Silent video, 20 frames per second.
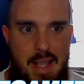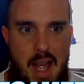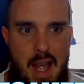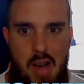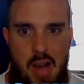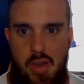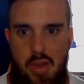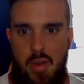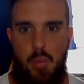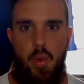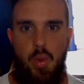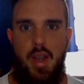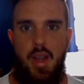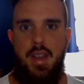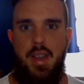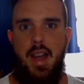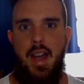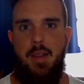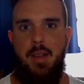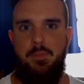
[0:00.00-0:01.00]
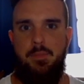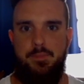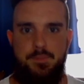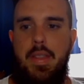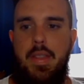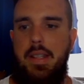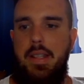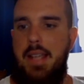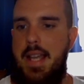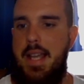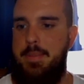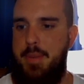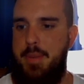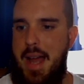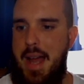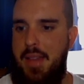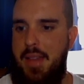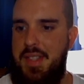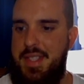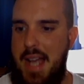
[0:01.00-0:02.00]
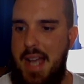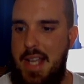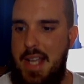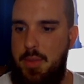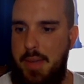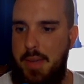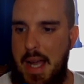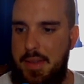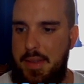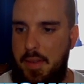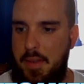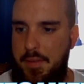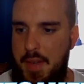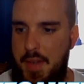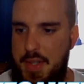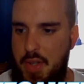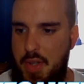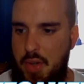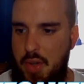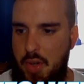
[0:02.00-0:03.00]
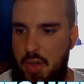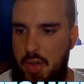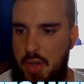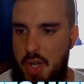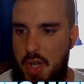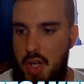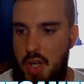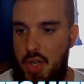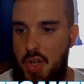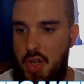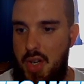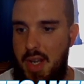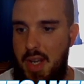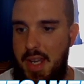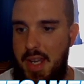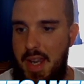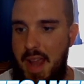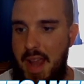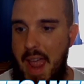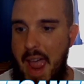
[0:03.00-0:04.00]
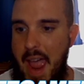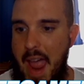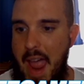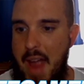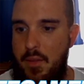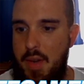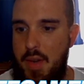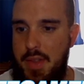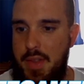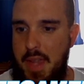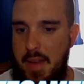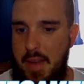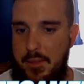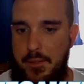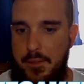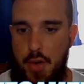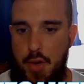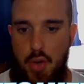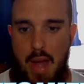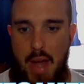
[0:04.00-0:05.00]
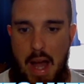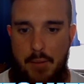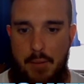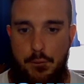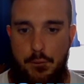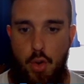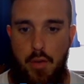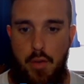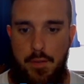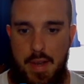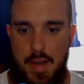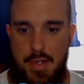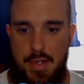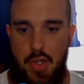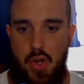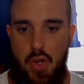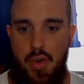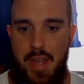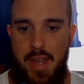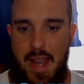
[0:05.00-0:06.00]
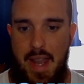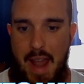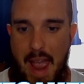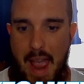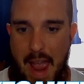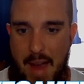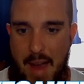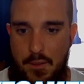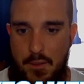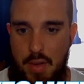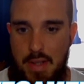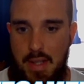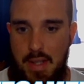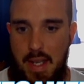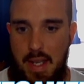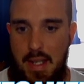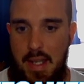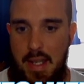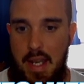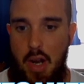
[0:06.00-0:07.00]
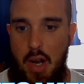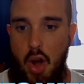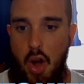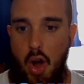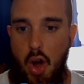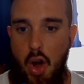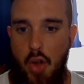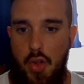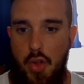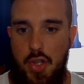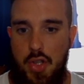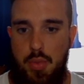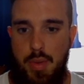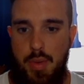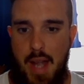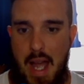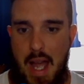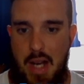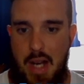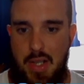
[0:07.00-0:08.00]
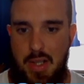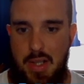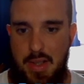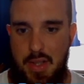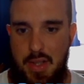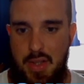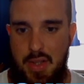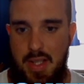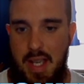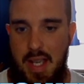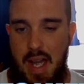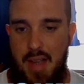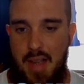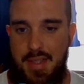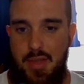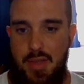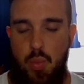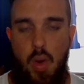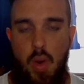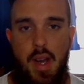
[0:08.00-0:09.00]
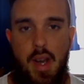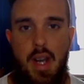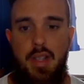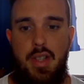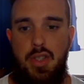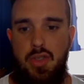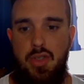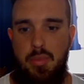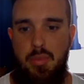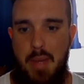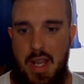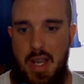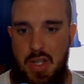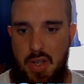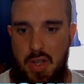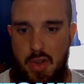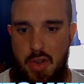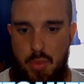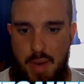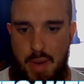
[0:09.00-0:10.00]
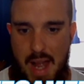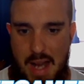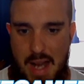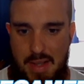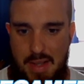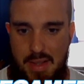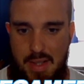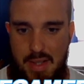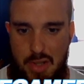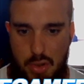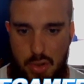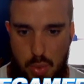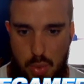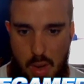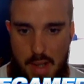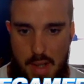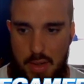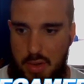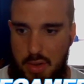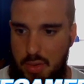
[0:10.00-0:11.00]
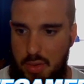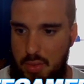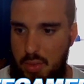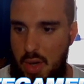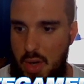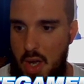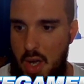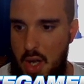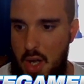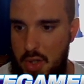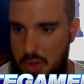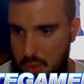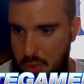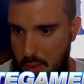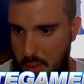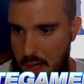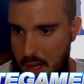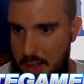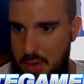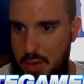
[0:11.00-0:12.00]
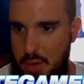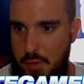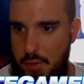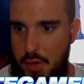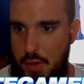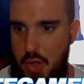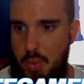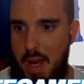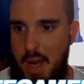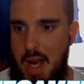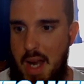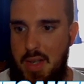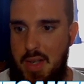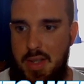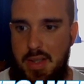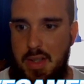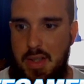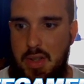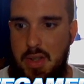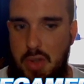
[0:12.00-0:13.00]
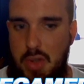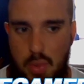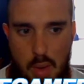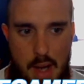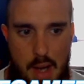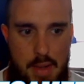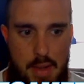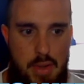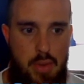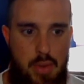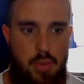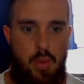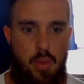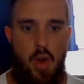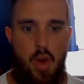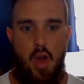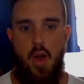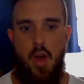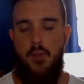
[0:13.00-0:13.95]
tackle and whatnot. Then last but not least, guys, we got the physical. You're going to get everything filled out for physical. Get everything. Get all those reactions. You see how this is 1 out of 2. Make sure the reactions is 2 out of 2. 2 out of 2 for the reactions and 2 out of 2